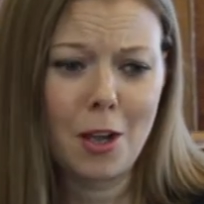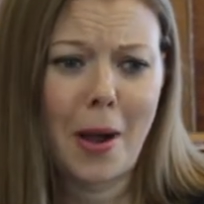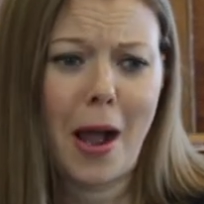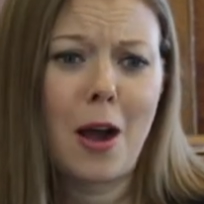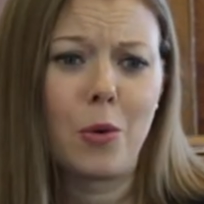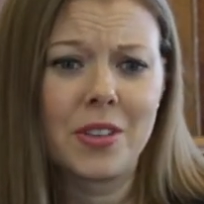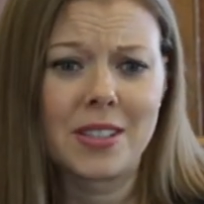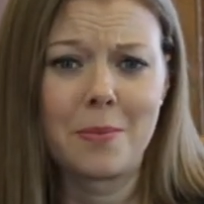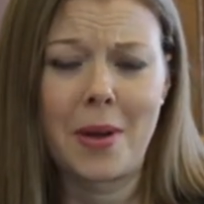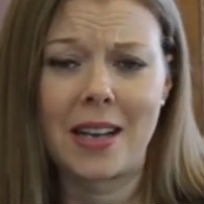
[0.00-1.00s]
about how will
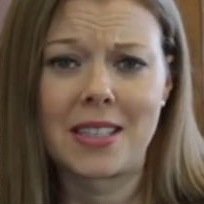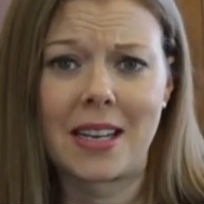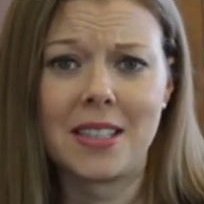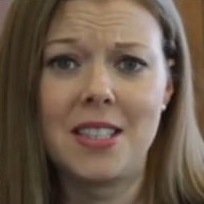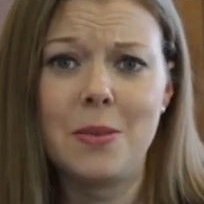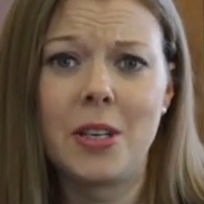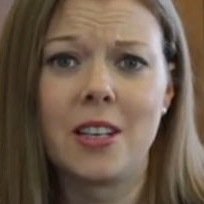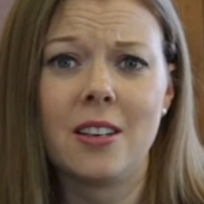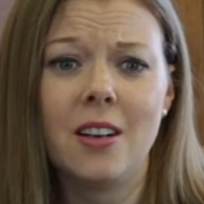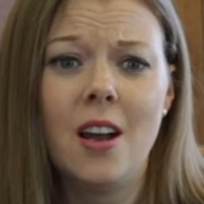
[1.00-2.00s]
this impact
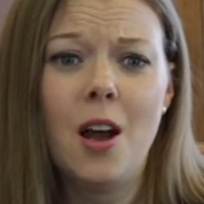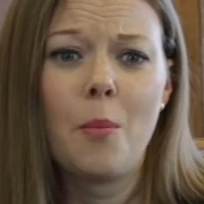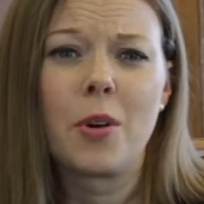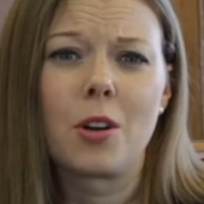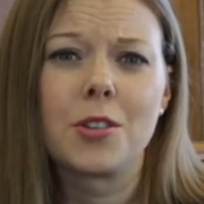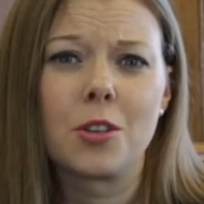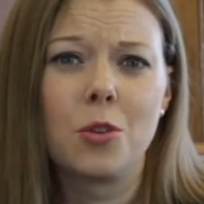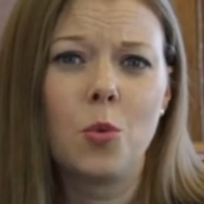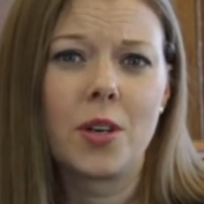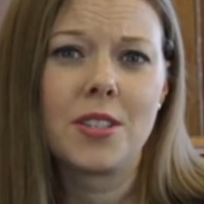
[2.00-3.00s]
academia, but
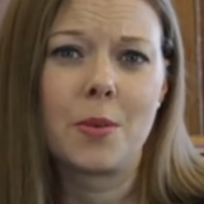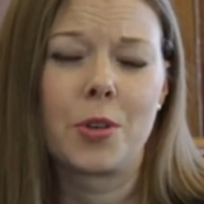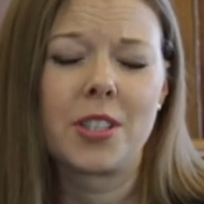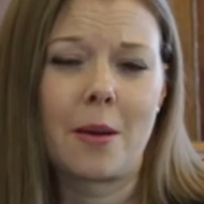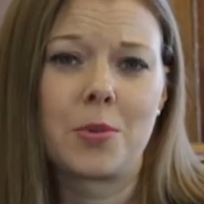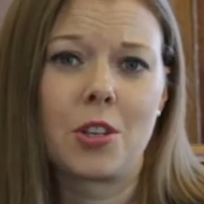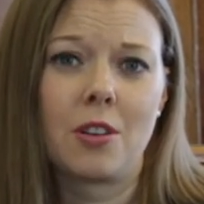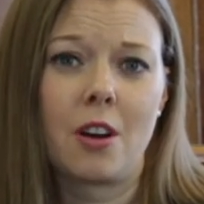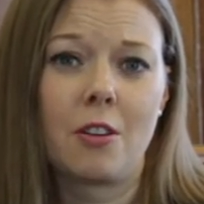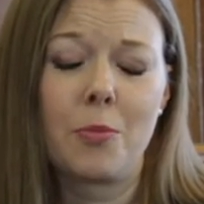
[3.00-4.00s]
also what is the
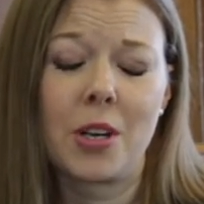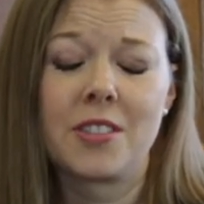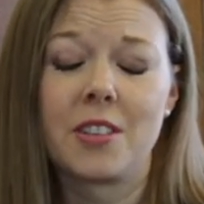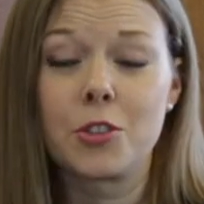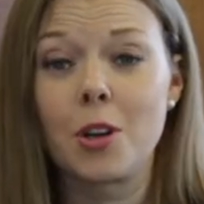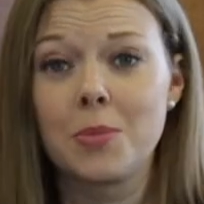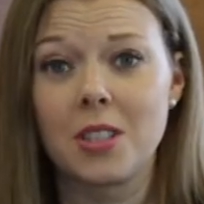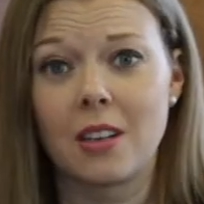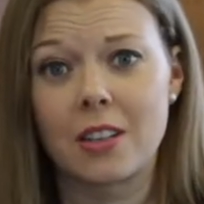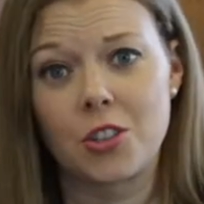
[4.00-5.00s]
perception of President Trump's
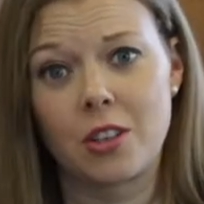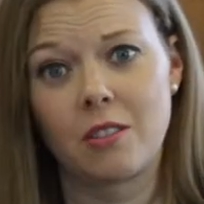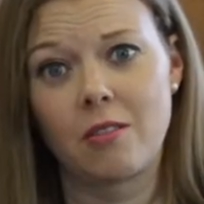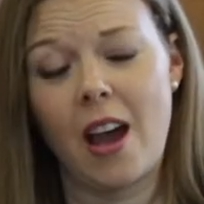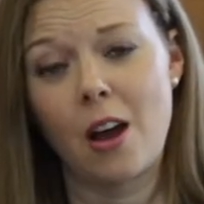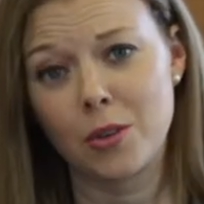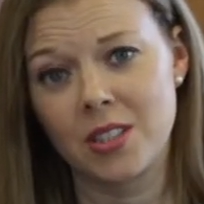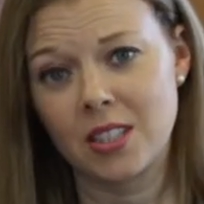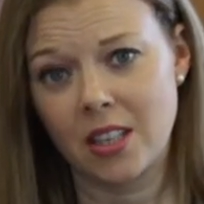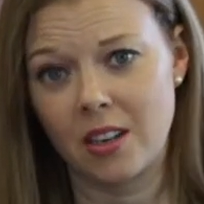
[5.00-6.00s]
election? How
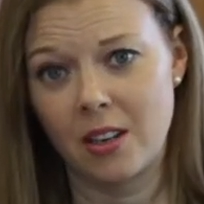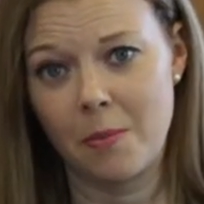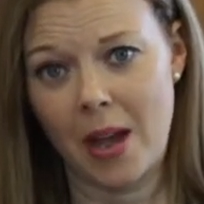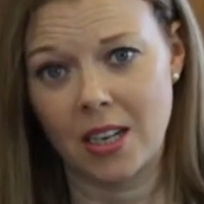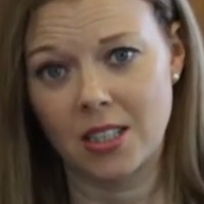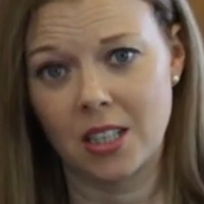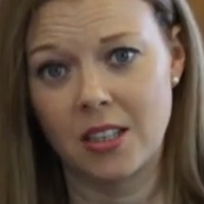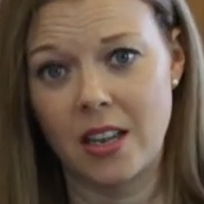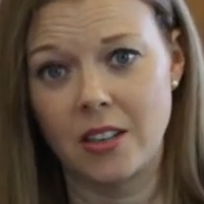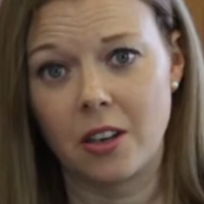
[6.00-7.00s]
is this going to impact
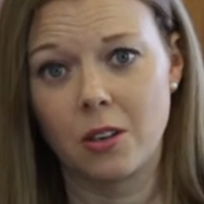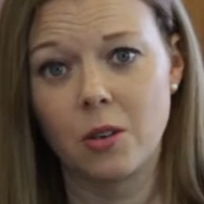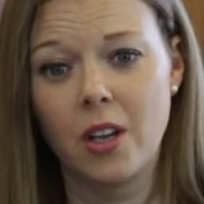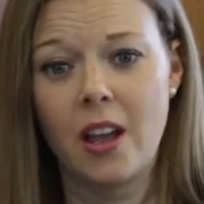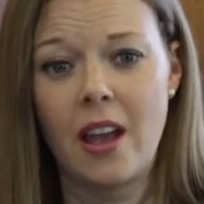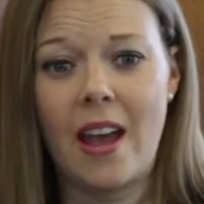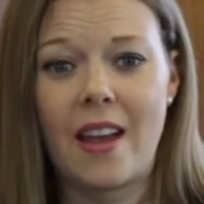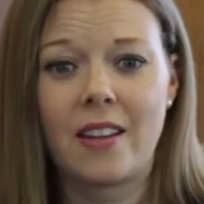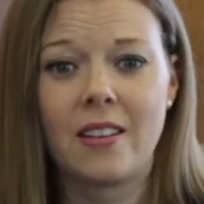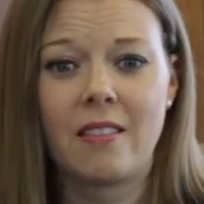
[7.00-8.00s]
on NATO?
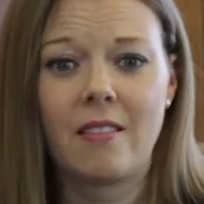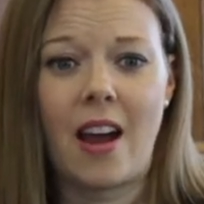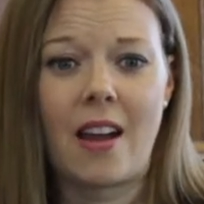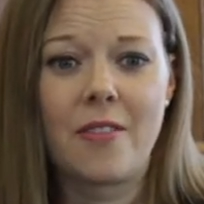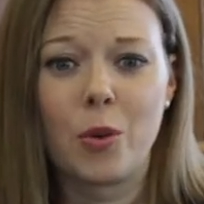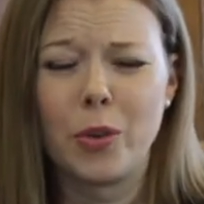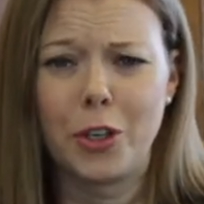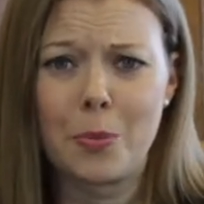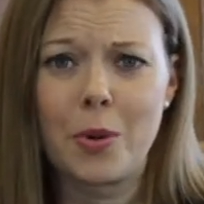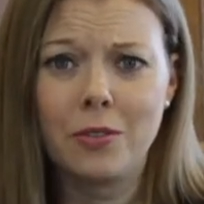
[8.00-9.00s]
And I felt
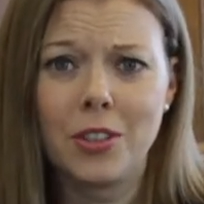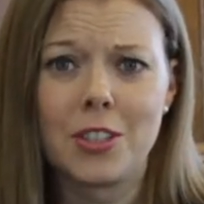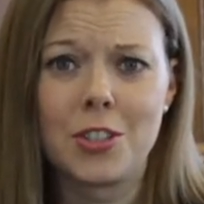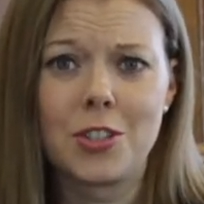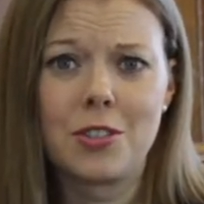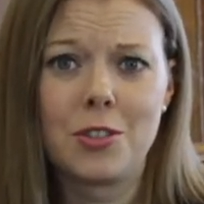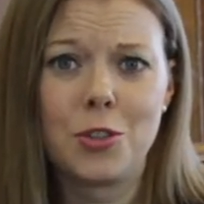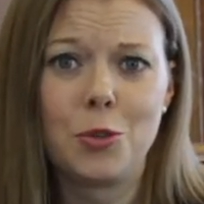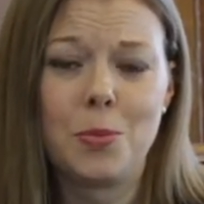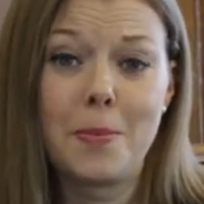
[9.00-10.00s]
really privileged
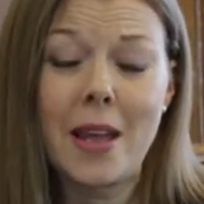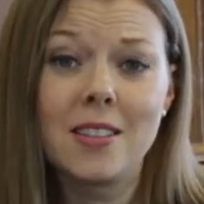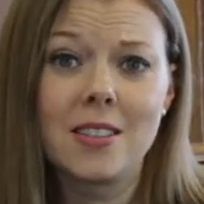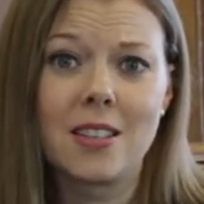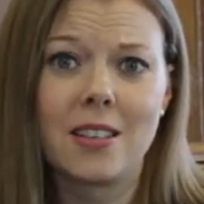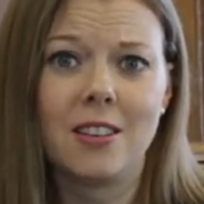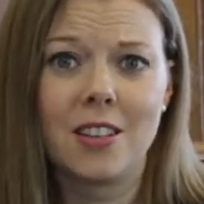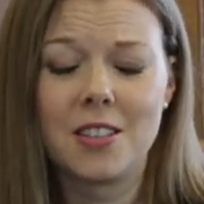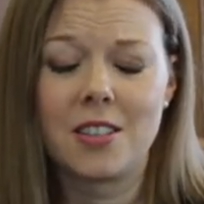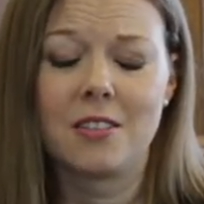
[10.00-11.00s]
to be based in
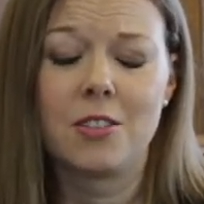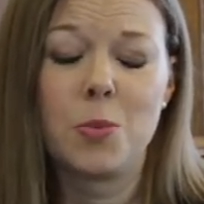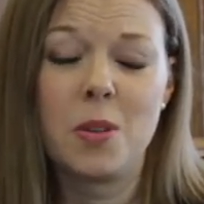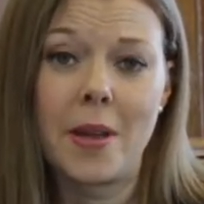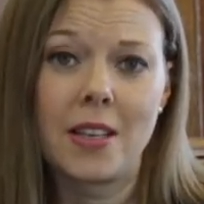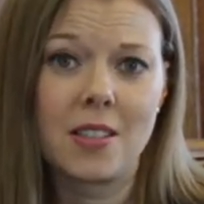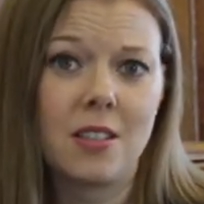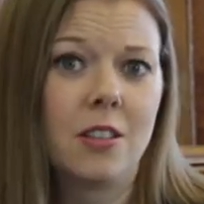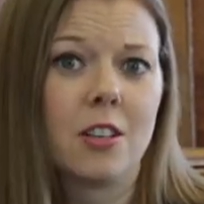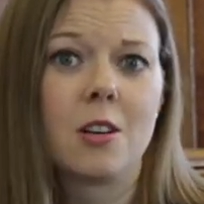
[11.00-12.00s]
London, to be based
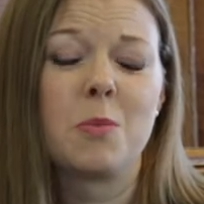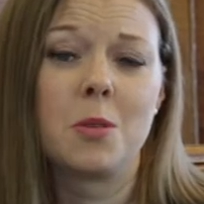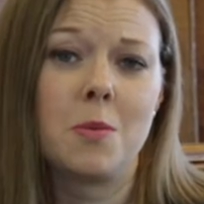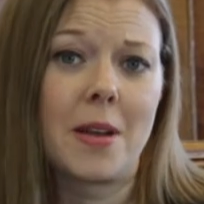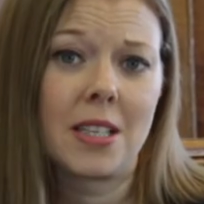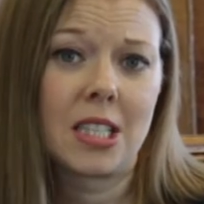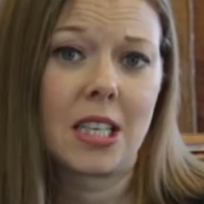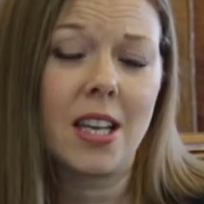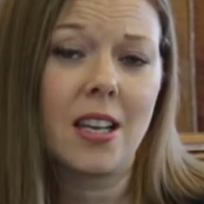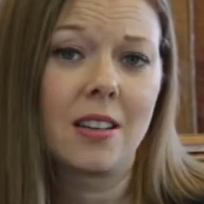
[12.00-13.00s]
in Europe, to be based
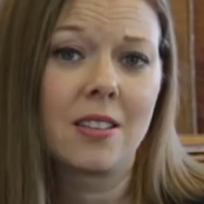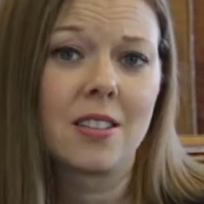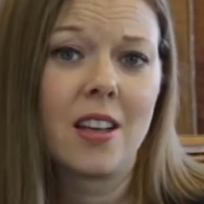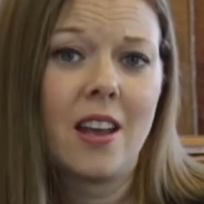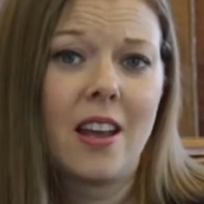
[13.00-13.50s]
at King's,